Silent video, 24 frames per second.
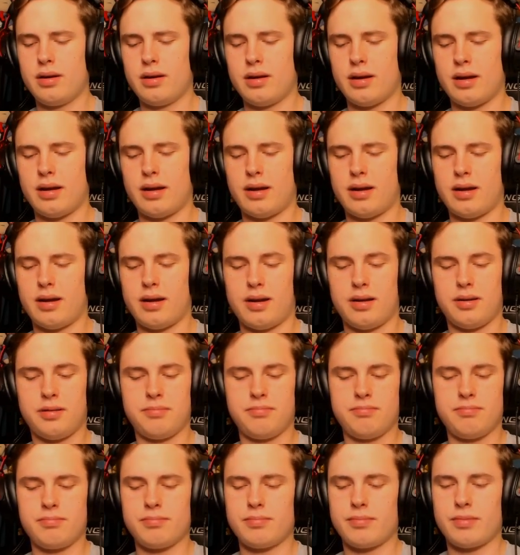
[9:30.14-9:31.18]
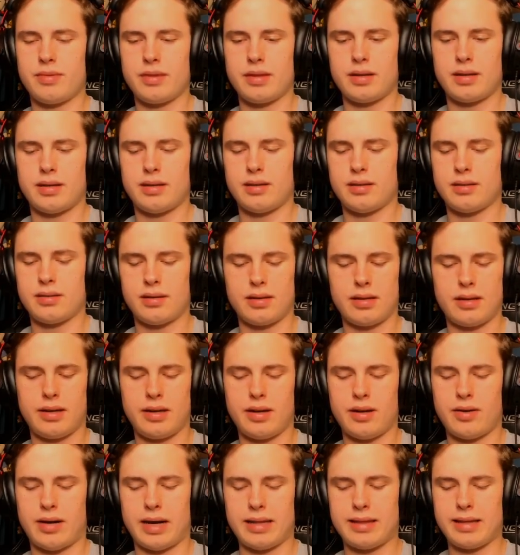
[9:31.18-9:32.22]
You
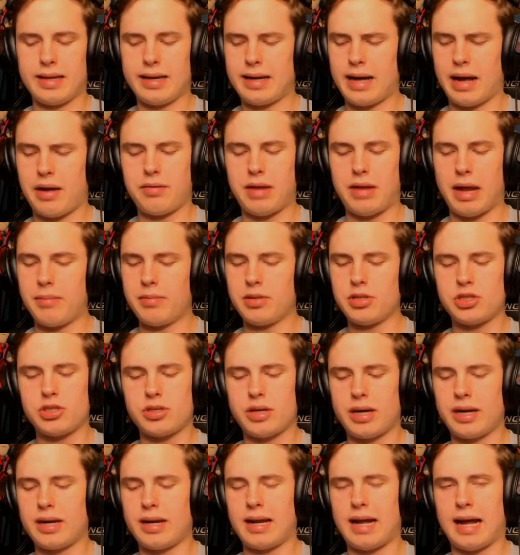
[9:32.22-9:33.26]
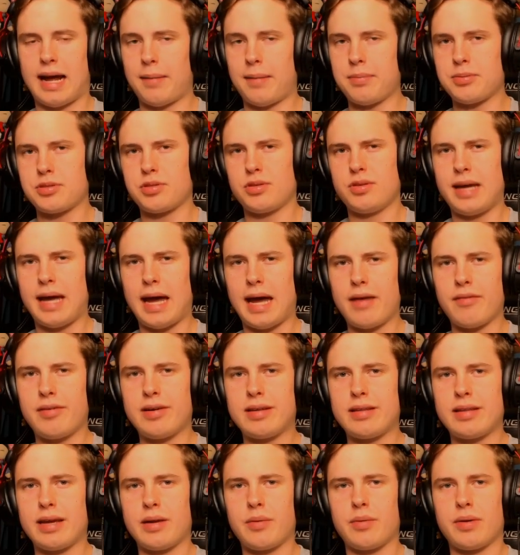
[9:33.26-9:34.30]
know, I think I demonstrated absolutely
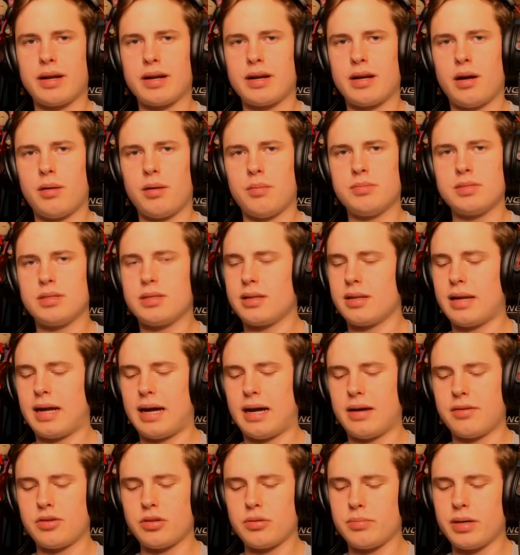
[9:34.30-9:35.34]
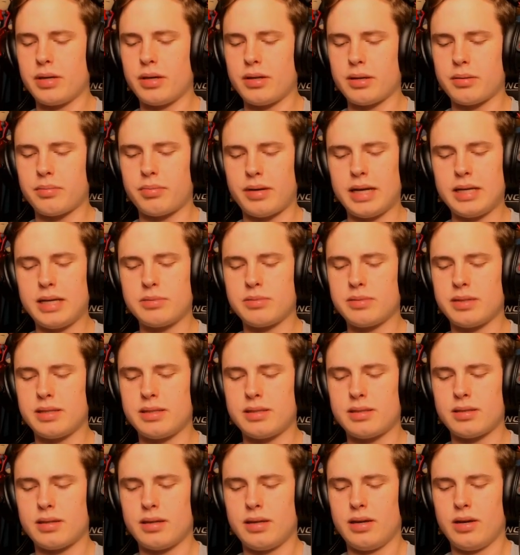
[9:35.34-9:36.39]
everything when it comes down to building
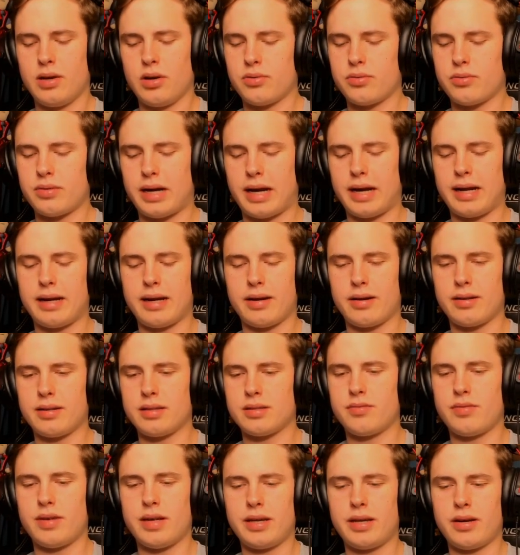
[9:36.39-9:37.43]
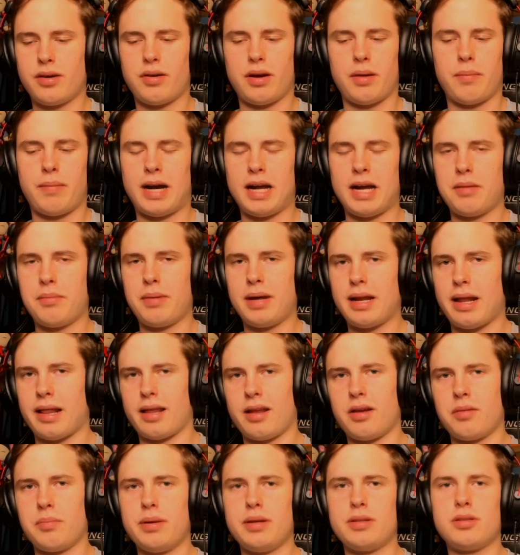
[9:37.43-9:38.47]
placements right here in this video. It might have been a
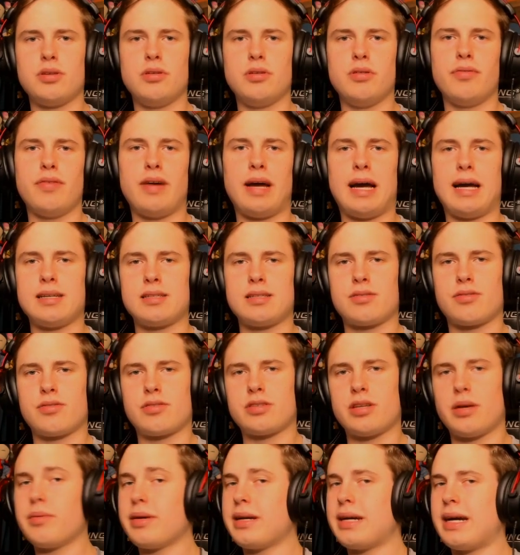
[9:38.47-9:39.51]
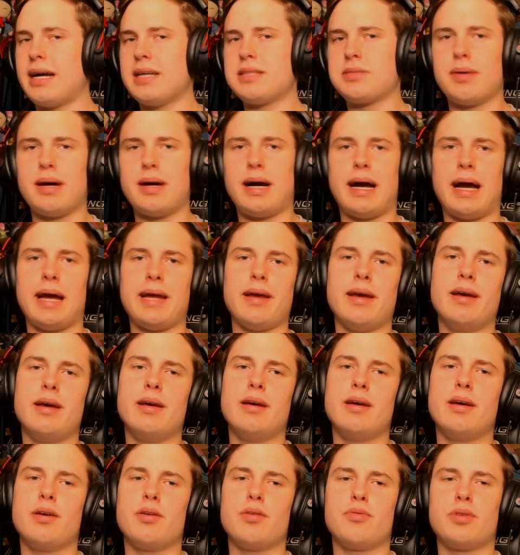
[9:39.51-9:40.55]
little bit too fast for some of you guys, but I
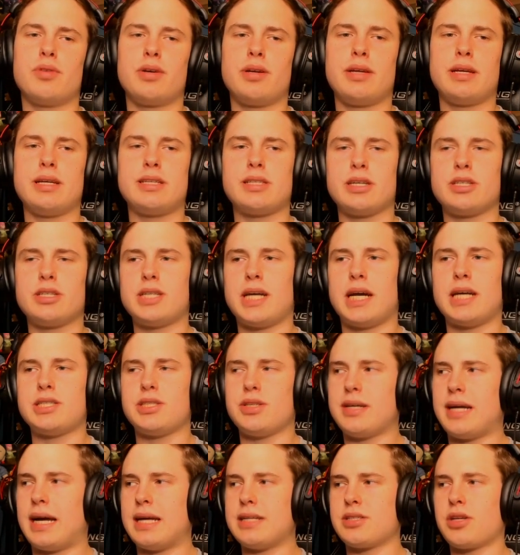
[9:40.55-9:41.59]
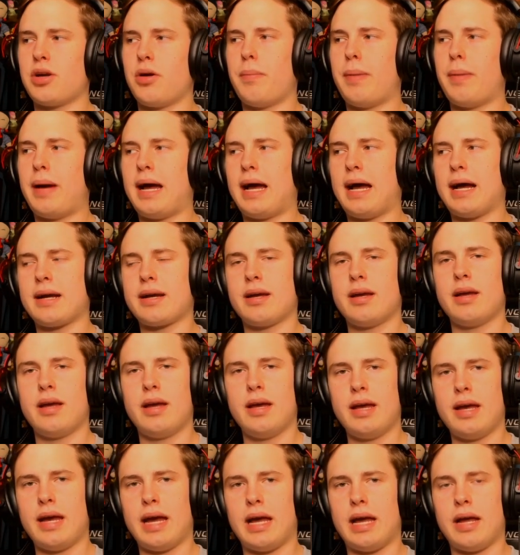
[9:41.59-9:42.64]
really suggest you guys go back
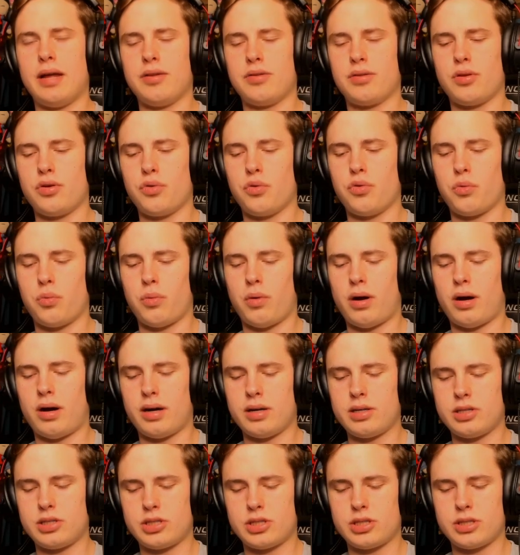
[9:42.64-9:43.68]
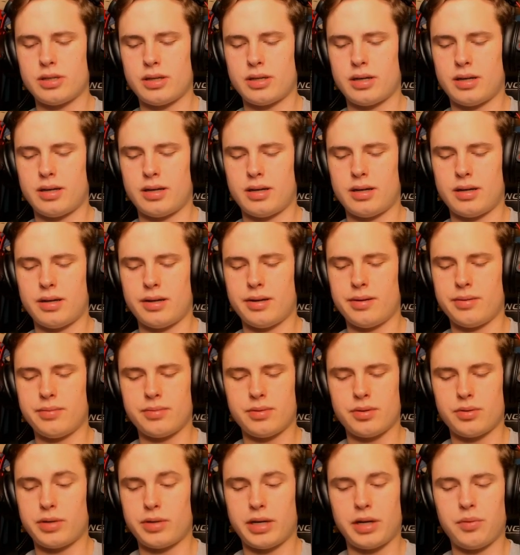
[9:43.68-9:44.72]
and you watch,
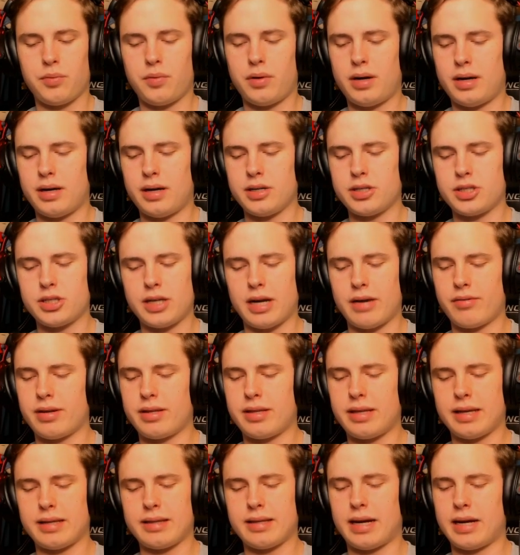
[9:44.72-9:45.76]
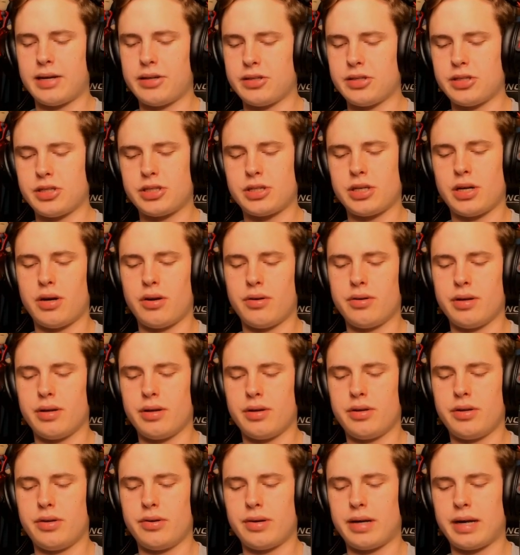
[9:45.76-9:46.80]
rewatch everything that I just
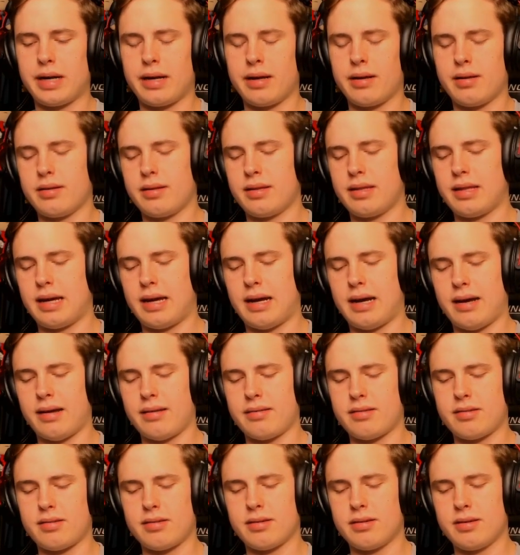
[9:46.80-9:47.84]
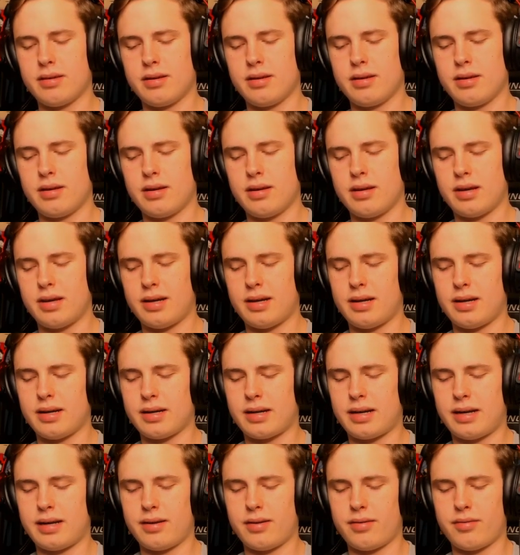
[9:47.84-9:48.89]
showed during that
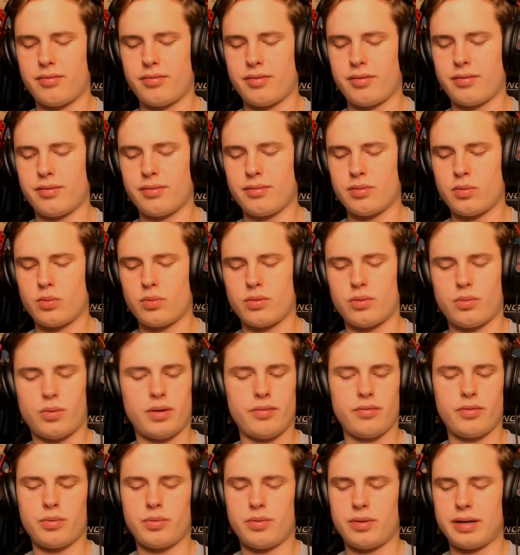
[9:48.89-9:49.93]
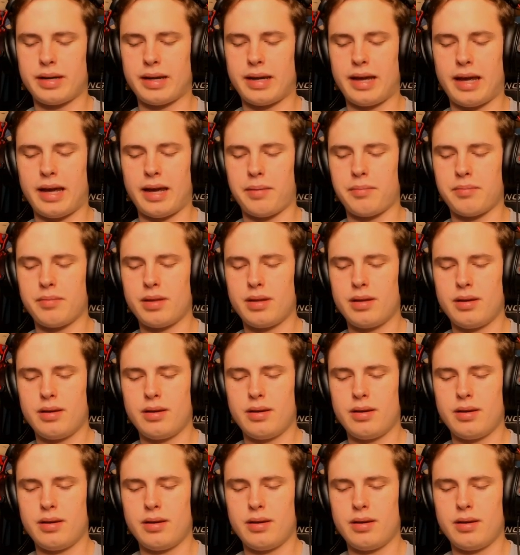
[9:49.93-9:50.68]
kind of 1v1 game.